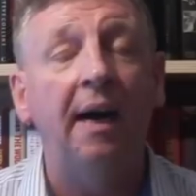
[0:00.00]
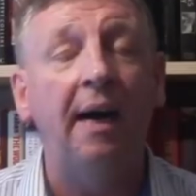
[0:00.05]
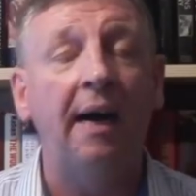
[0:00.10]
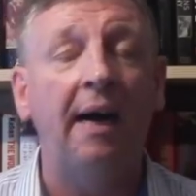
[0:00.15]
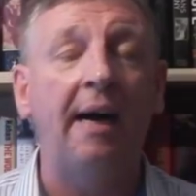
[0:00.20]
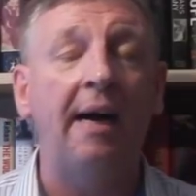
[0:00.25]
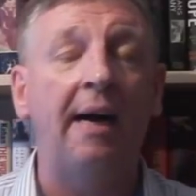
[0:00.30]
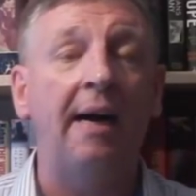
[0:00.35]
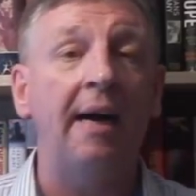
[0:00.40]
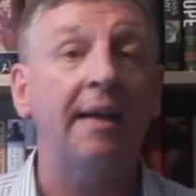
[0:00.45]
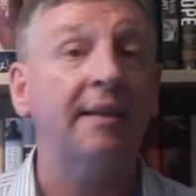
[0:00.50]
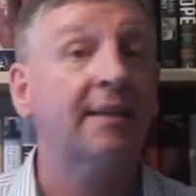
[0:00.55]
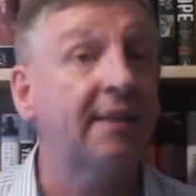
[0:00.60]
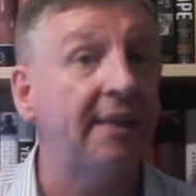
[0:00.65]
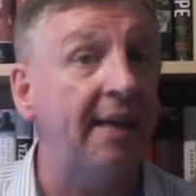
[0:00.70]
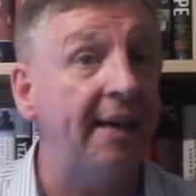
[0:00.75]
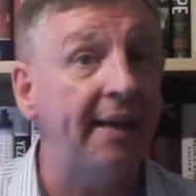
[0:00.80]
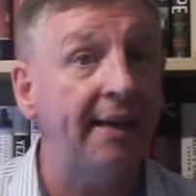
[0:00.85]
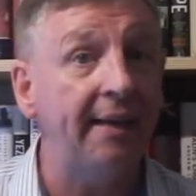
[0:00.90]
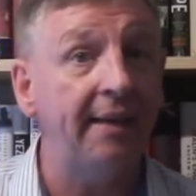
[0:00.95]
Uh, I
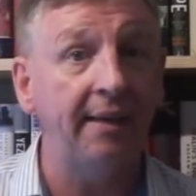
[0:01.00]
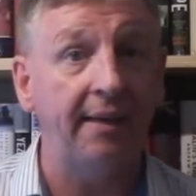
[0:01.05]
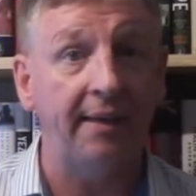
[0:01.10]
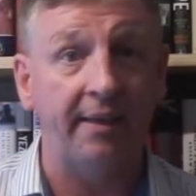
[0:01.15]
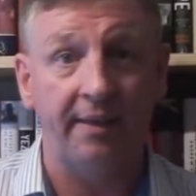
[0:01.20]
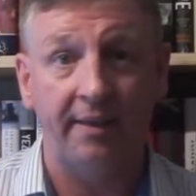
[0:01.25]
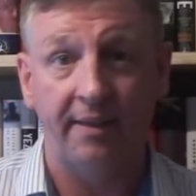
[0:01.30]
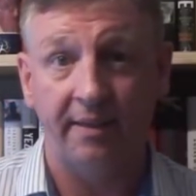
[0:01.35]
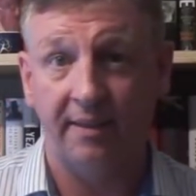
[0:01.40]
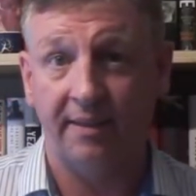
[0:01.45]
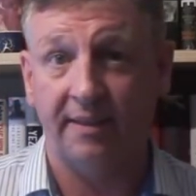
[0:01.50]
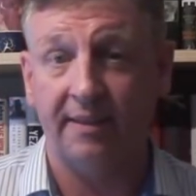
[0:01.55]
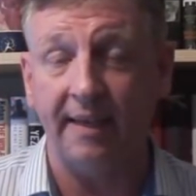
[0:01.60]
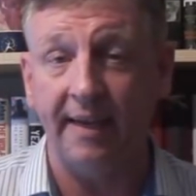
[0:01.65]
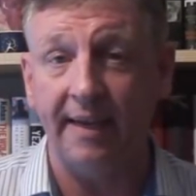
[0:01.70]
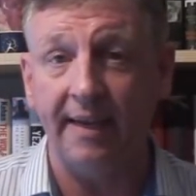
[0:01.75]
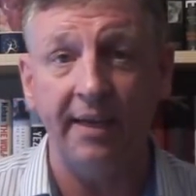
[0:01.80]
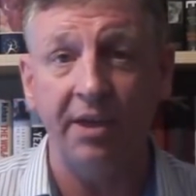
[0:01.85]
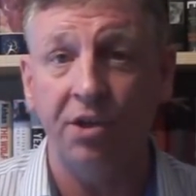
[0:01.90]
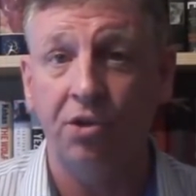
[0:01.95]
certainly,
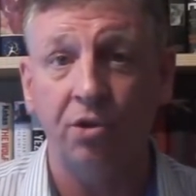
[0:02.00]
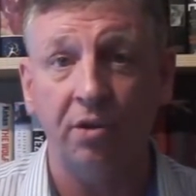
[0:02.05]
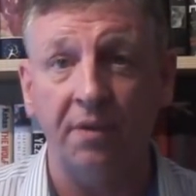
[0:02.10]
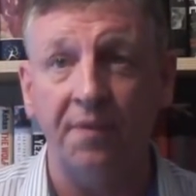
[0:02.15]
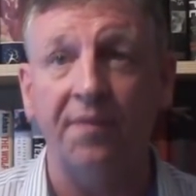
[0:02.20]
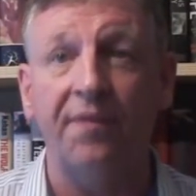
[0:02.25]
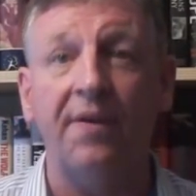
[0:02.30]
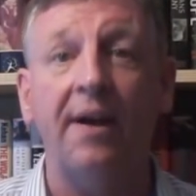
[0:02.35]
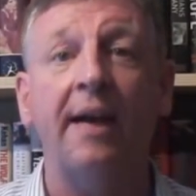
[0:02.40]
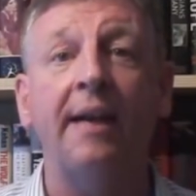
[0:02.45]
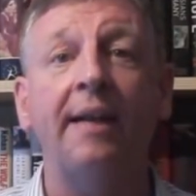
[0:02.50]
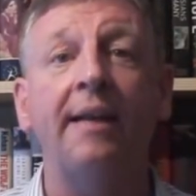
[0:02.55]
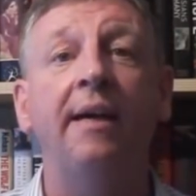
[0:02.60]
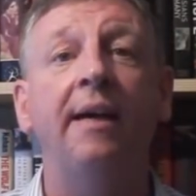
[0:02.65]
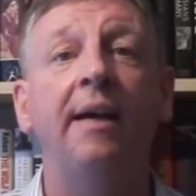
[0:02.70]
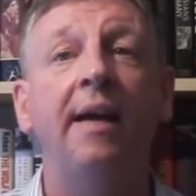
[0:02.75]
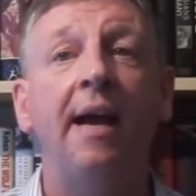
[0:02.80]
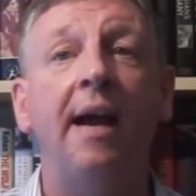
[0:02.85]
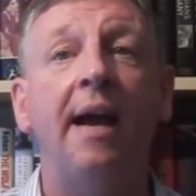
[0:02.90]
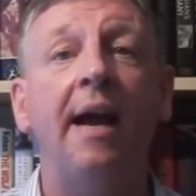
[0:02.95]
certainly couldn't find
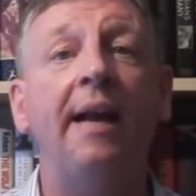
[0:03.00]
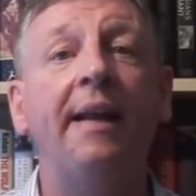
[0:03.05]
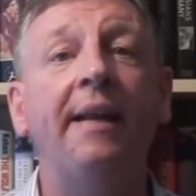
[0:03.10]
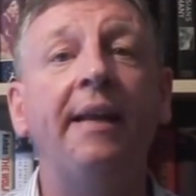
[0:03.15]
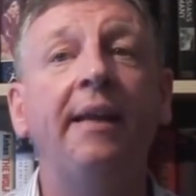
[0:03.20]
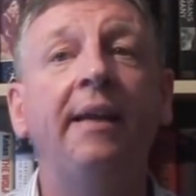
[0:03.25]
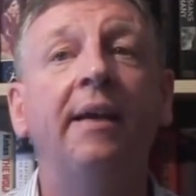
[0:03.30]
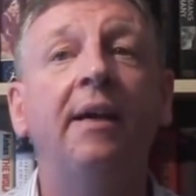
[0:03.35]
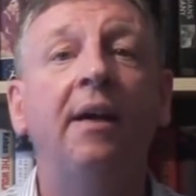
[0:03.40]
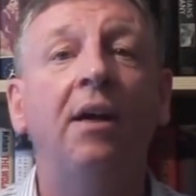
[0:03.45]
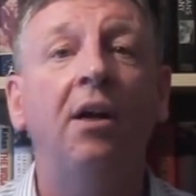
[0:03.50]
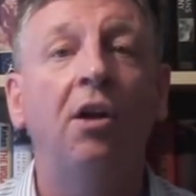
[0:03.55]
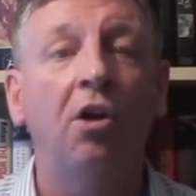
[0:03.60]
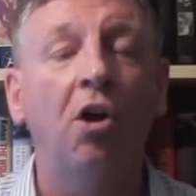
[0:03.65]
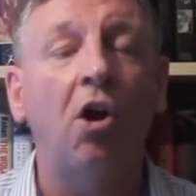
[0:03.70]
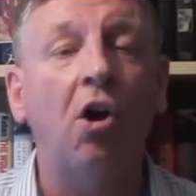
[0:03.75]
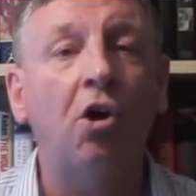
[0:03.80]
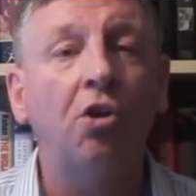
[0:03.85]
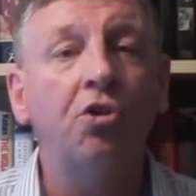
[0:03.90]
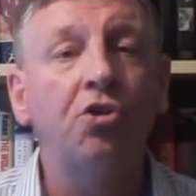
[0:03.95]
any
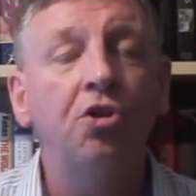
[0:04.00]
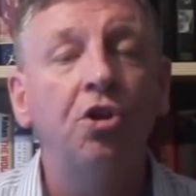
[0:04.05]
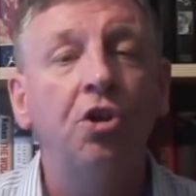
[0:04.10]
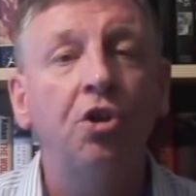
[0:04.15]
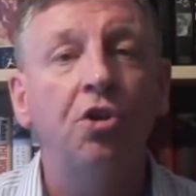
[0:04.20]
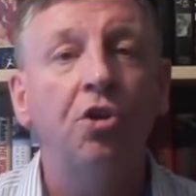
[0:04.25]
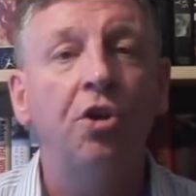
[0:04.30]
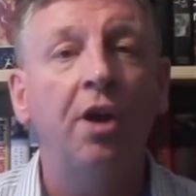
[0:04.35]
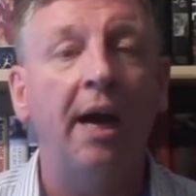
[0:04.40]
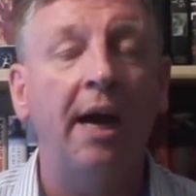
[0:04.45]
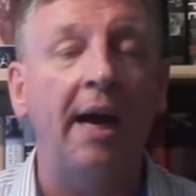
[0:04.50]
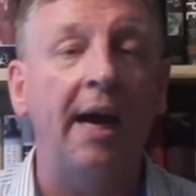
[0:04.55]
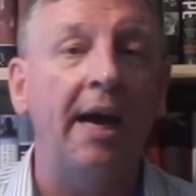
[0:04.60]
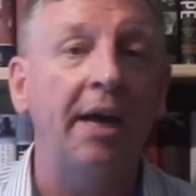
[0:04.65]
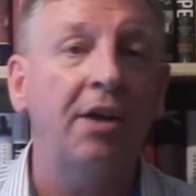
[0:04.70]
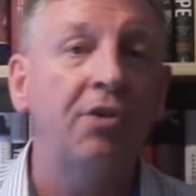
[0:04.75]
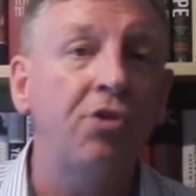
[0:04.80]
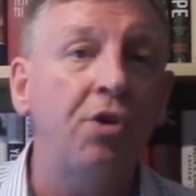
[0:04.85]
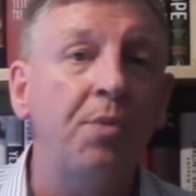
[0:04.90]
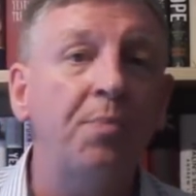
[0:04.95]
large
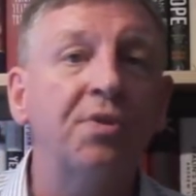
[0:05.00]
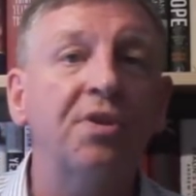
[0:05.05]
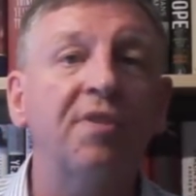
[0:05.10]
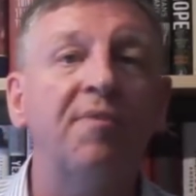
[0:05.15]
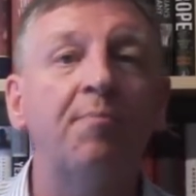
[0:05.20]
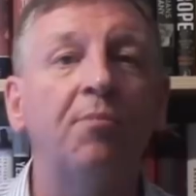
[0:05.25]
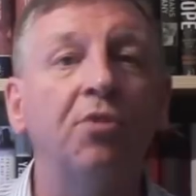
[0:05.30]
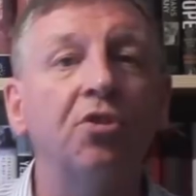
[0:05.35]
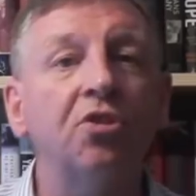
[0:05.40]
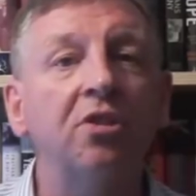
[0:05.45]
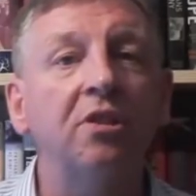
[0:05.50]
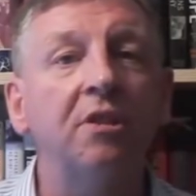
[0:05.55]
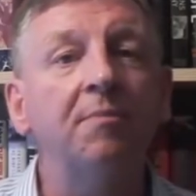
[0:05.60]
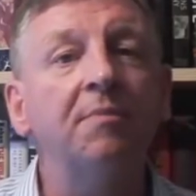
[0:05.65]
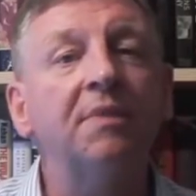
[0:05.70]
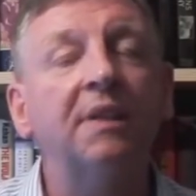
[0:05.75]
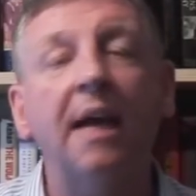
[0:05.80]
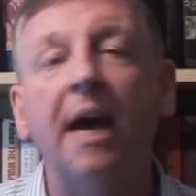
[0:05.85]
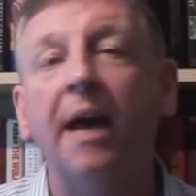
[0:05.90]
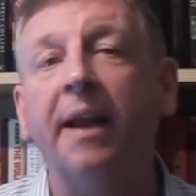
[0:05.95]
uh, groups of
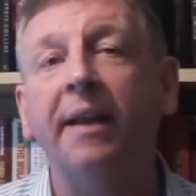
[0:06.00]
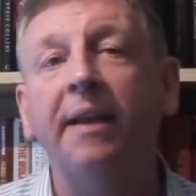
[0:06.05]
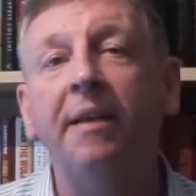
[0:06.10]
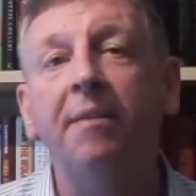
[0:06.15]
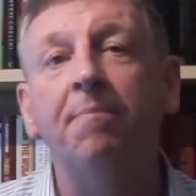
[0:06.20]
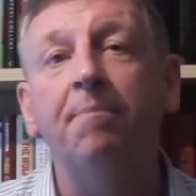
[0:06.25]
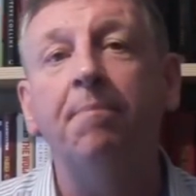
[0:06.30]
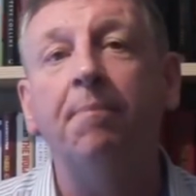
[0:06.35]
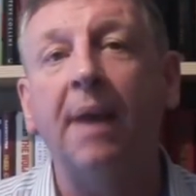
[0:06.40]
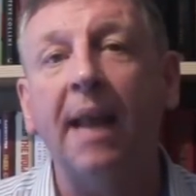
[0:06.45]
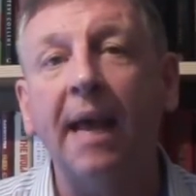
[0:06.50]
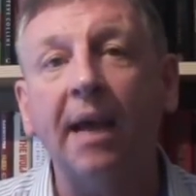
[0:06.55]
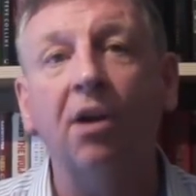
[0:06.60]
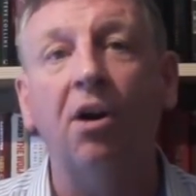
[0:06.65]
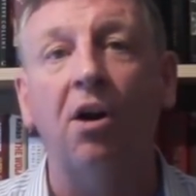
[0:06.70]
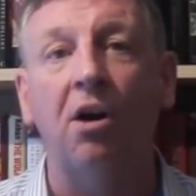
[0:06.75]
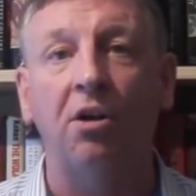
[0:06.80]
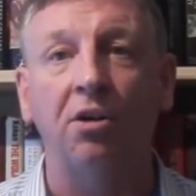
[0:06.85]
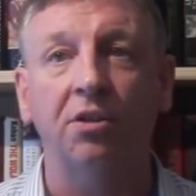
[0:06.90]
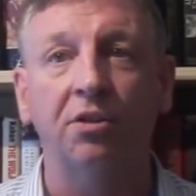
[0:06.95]
Muslims carrying
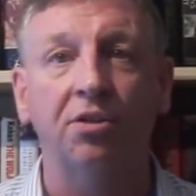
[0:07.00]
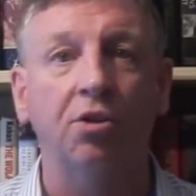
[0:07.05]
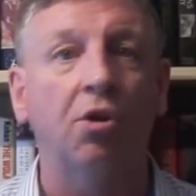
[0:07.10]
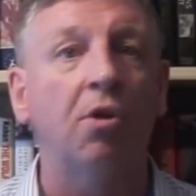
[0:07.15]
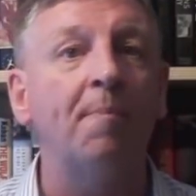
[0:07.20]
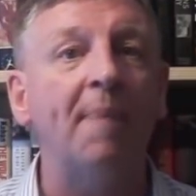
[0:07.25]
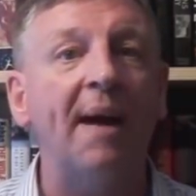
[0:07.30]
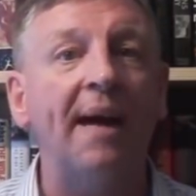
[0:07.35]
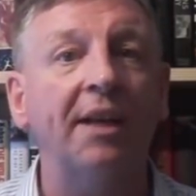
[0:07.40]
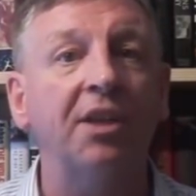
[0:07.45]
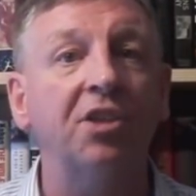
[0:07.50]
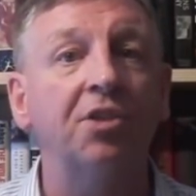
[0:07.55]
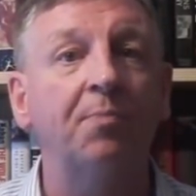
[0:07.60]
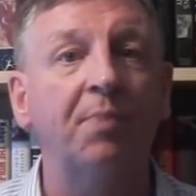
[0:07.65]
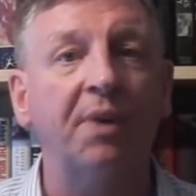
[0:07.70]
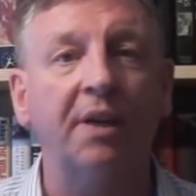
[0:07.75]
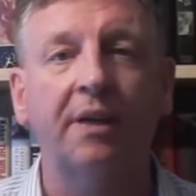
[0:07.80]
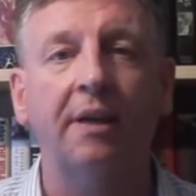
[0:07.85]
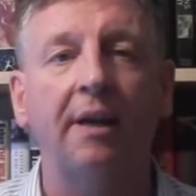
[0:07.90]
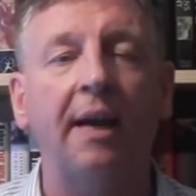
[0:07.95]
placards or banners
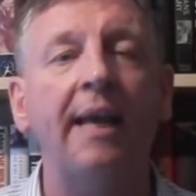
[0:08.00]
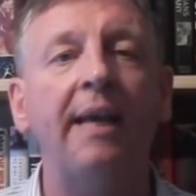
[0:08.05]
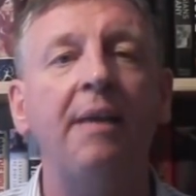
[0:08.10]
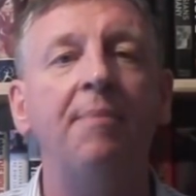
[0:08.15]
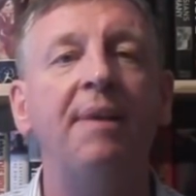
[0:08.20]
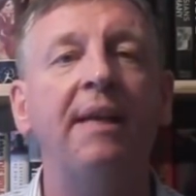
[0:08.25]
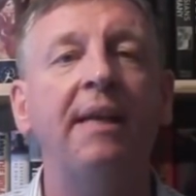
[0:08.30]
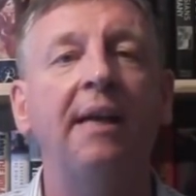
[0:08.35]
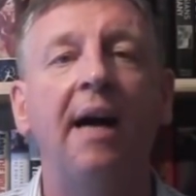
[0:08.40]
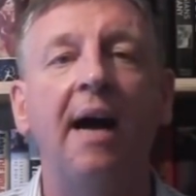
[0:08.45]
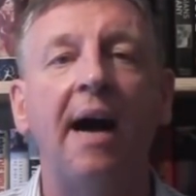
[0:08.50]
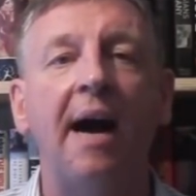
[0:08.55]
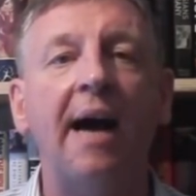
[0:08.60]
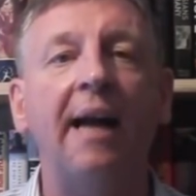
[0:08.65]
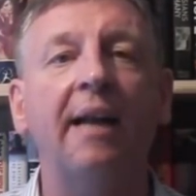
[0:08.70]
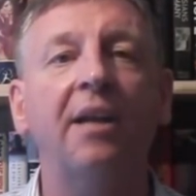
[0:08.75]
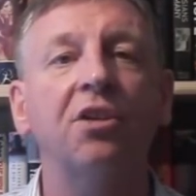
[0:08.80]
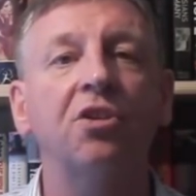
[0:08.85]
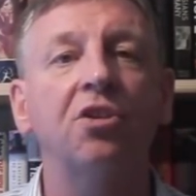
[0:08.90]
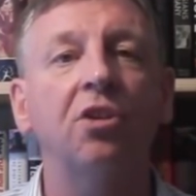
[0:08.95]
proclaiming
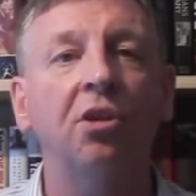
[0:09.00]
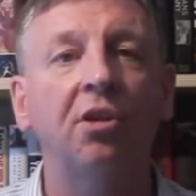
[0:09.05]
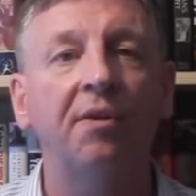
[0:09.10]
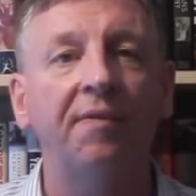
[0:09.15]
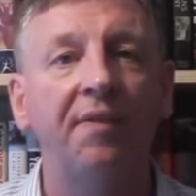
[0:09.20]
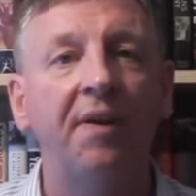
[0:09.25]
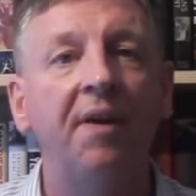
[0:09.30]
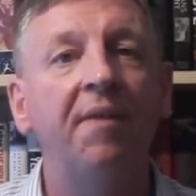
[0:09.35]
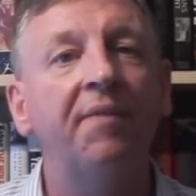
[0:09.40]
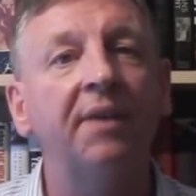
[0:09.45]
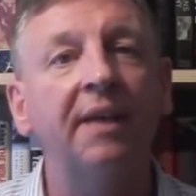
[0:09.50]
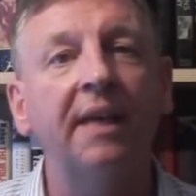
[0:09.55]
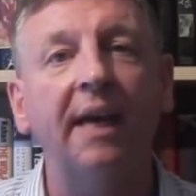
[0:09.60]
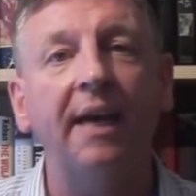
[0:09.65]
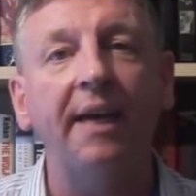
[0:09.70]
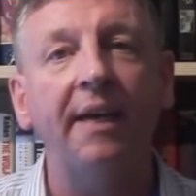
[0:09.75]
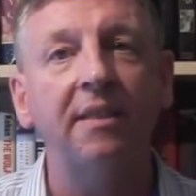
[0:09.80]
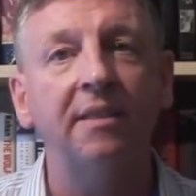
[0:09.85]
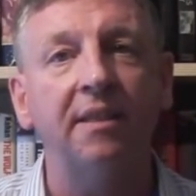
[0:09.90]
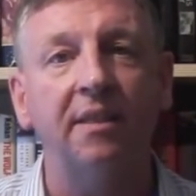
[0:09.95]
Allah's love for
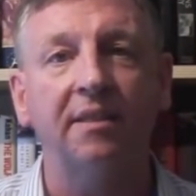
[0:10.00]
gays.